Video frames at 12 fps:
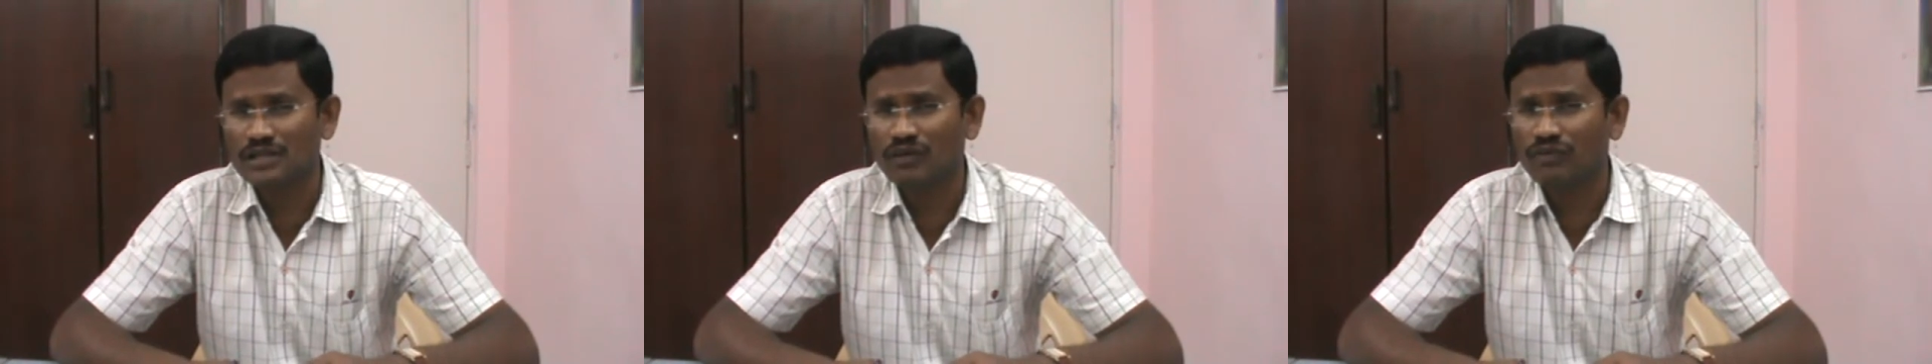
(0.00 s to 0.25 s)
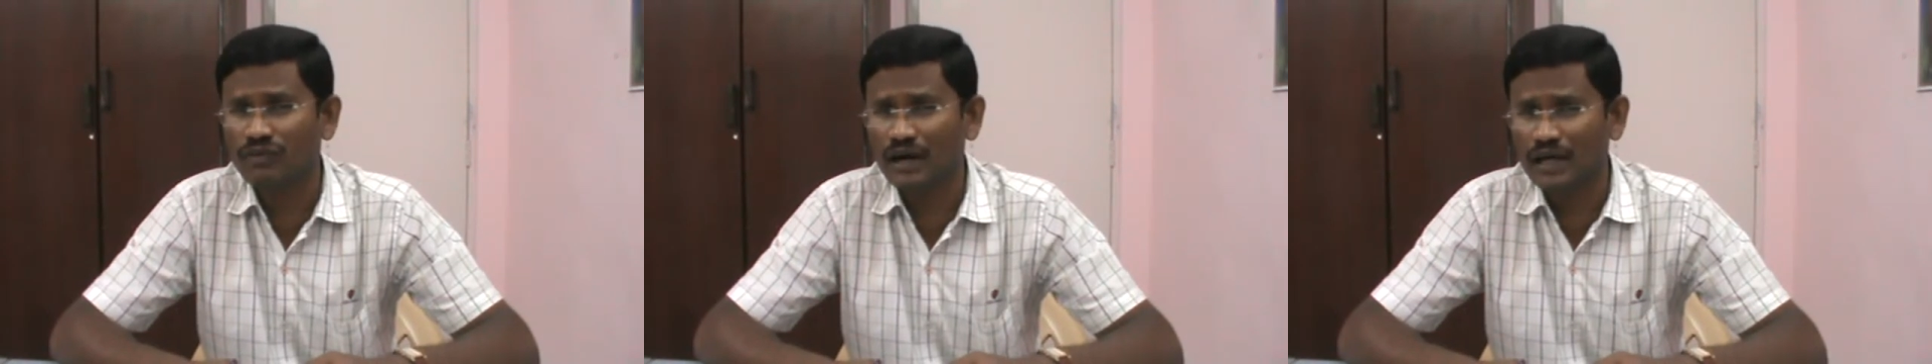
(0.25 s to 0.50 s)
the
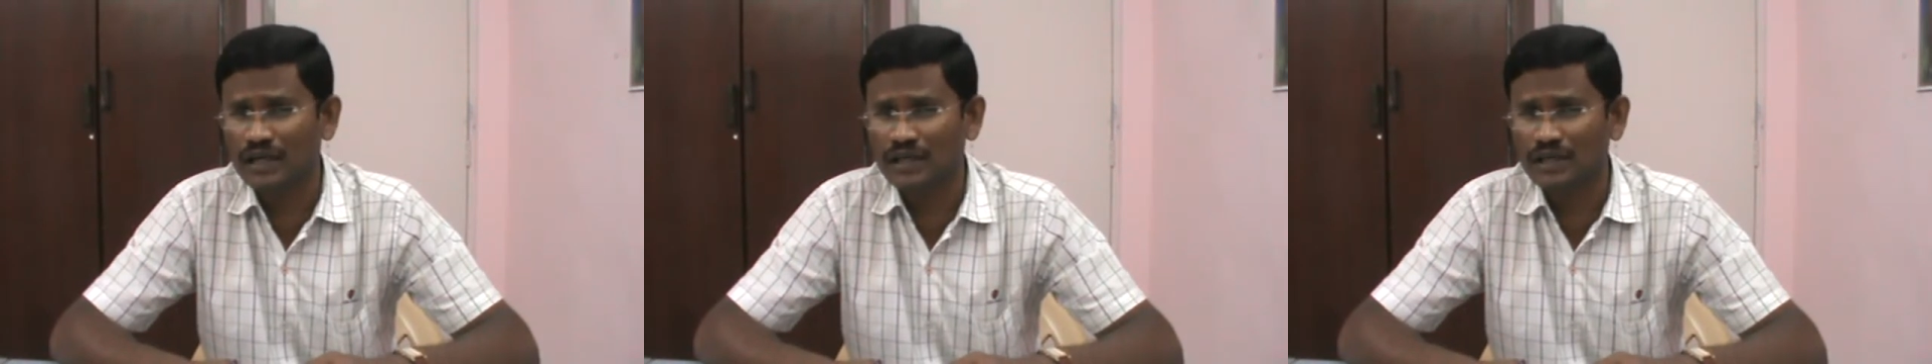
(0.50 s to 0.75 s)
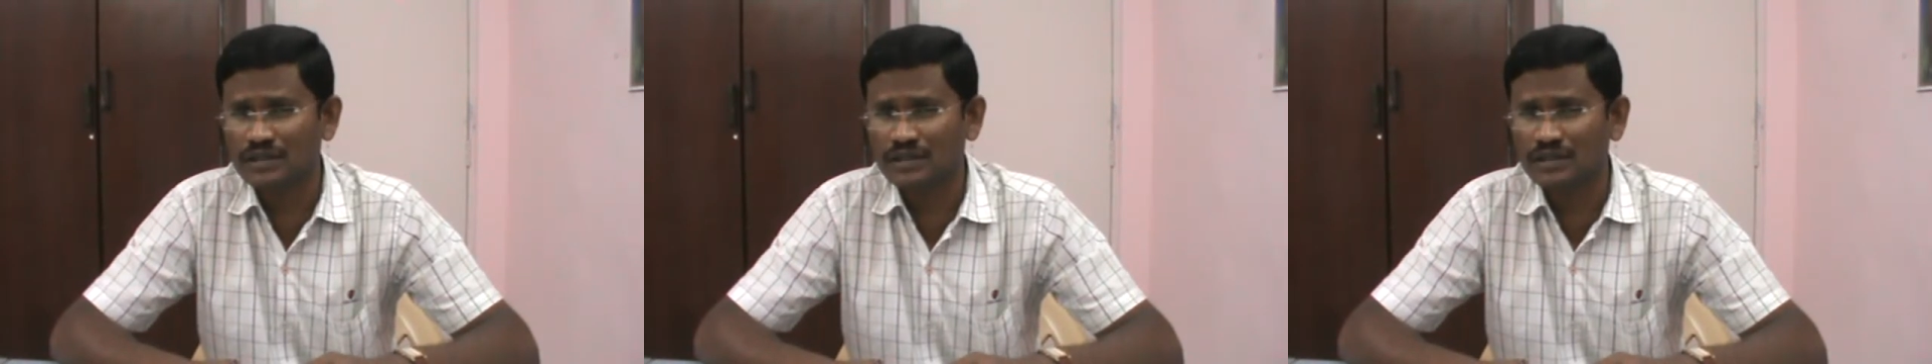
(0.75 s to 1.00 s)

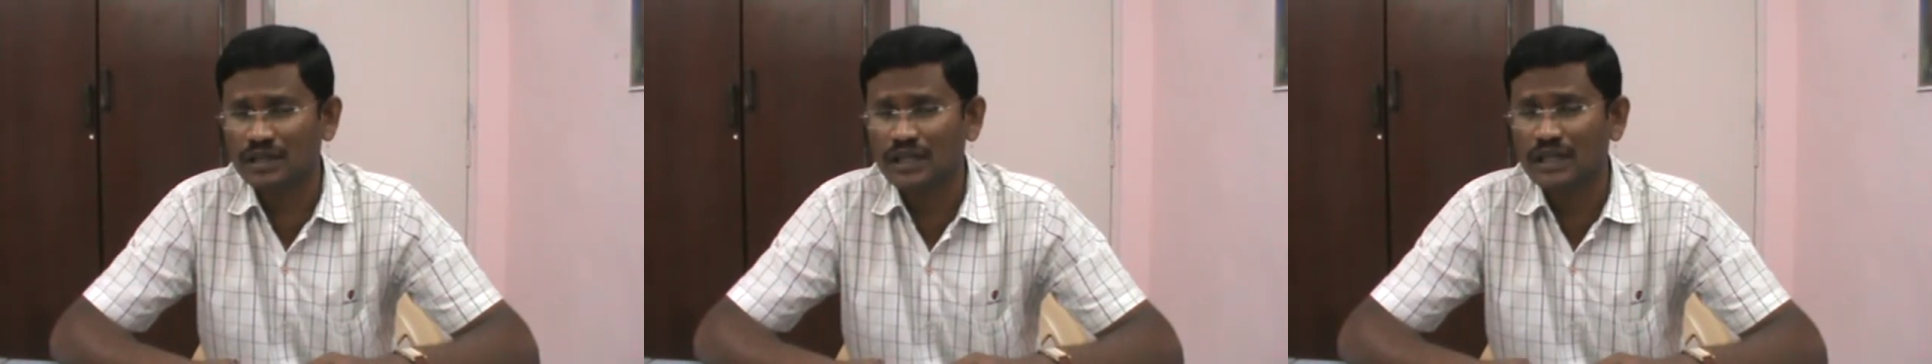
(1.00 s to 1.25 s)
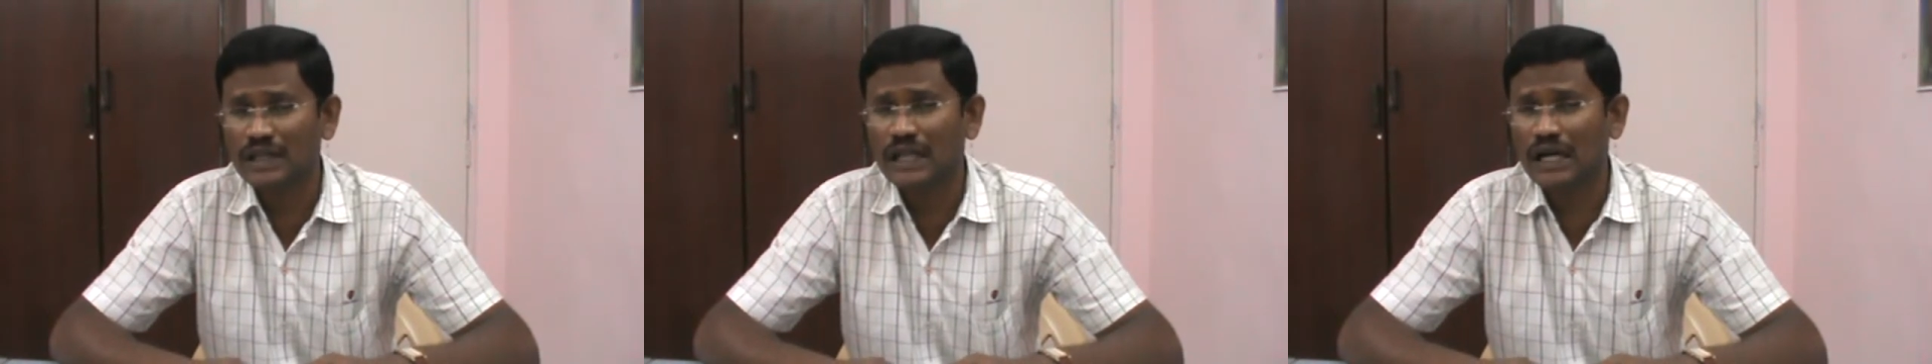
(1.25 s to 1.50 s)
foreigners,
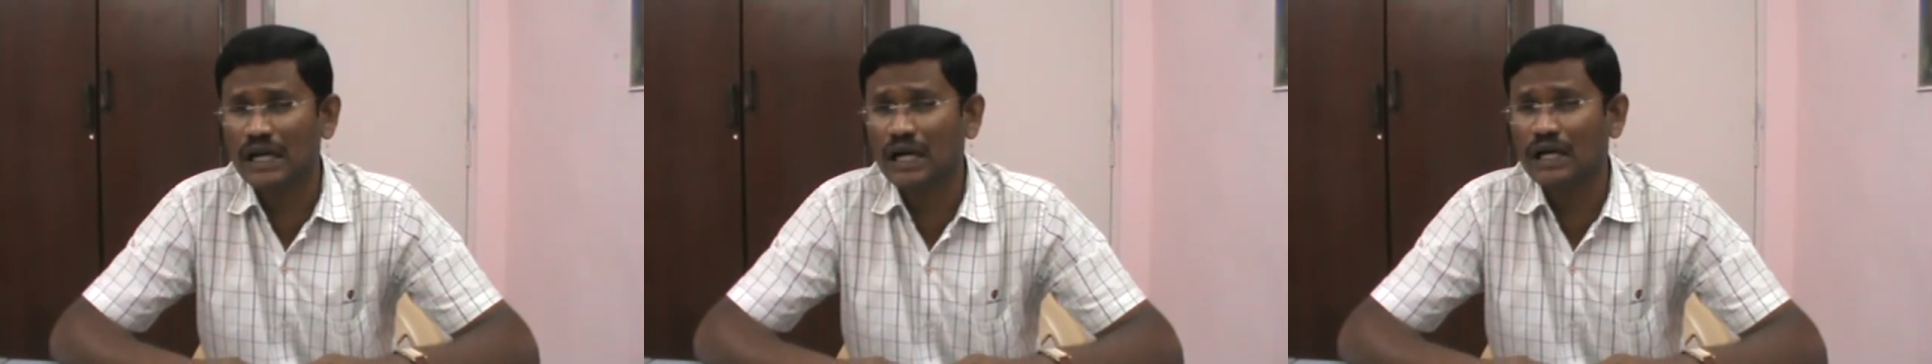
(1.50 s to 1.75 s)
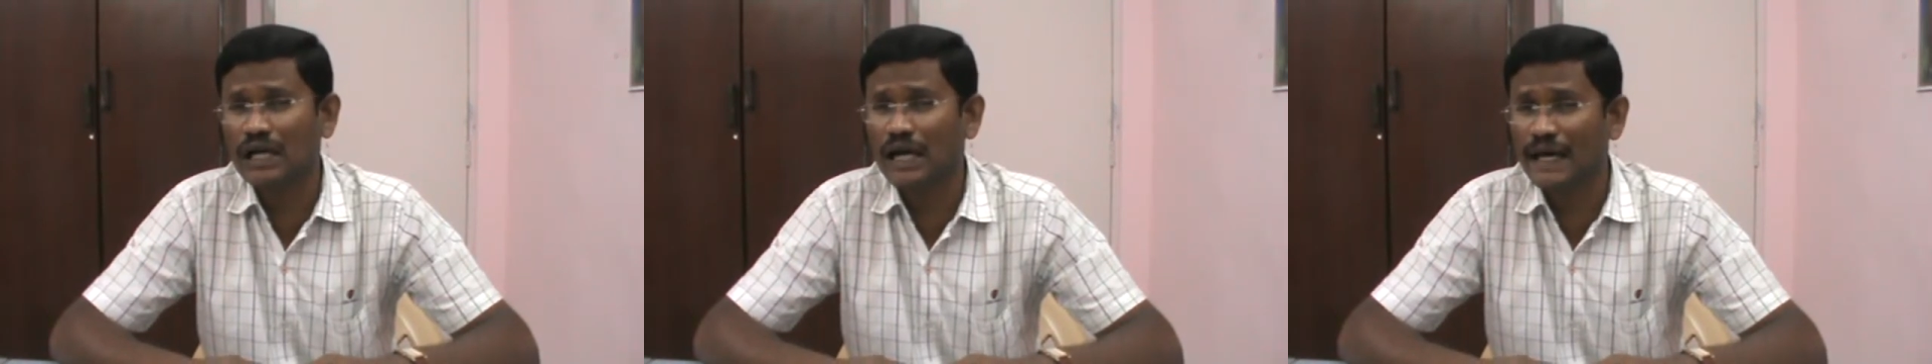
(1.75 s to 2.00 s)
they are
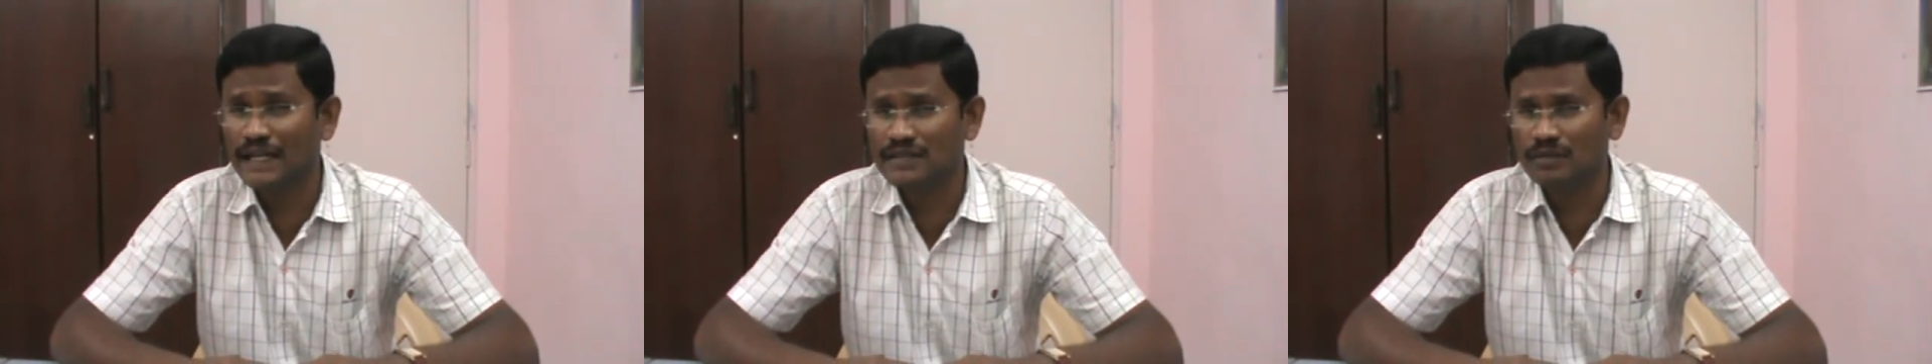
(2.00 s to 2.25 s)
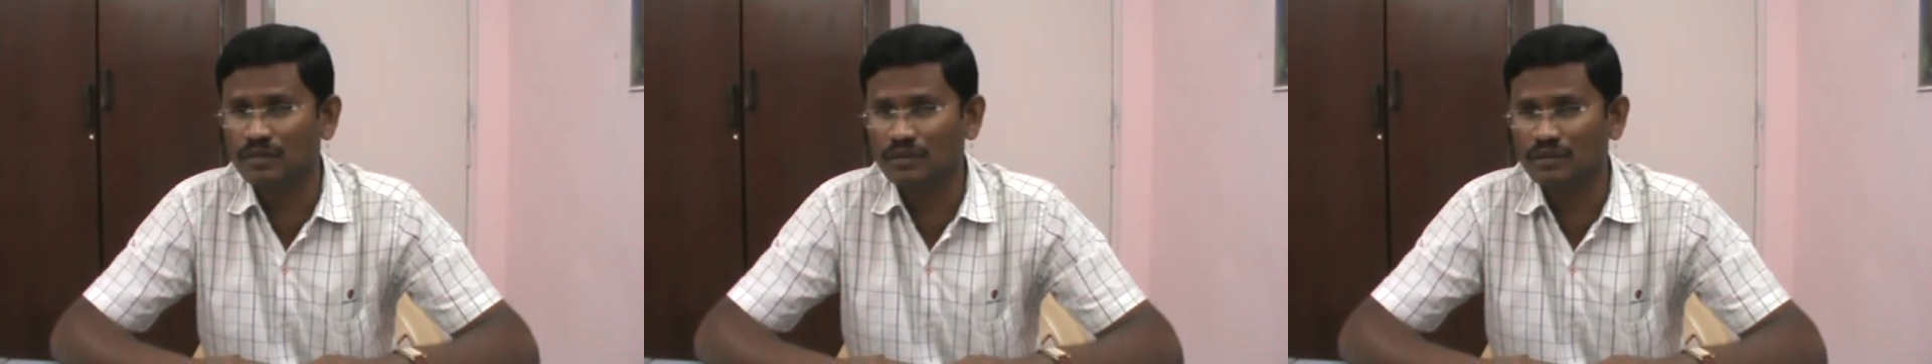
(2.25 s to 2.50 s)
not
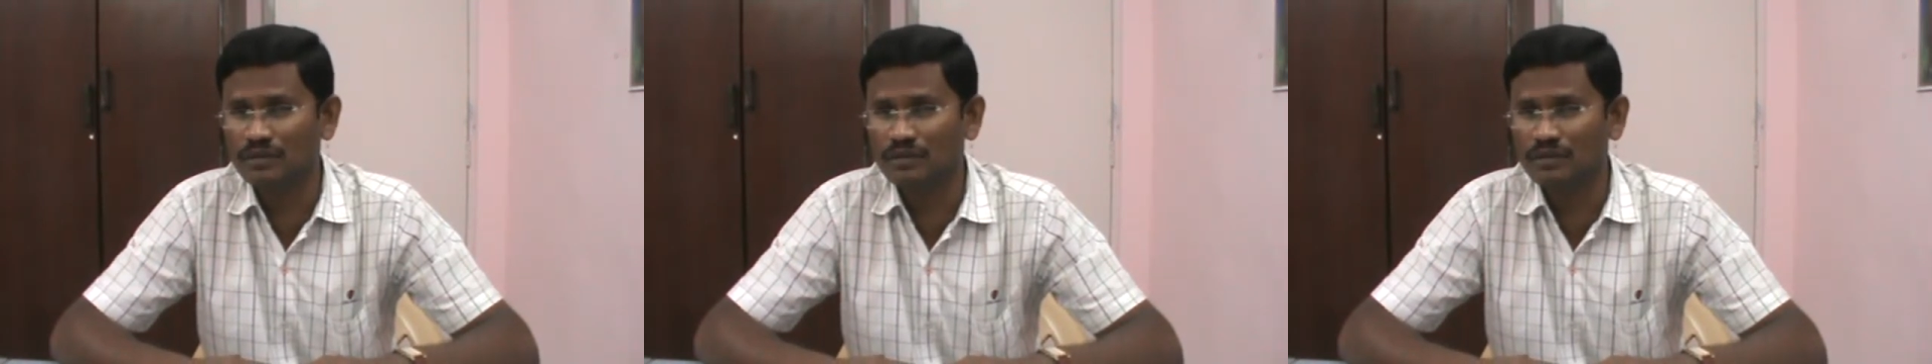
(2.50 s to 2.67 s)
eligible.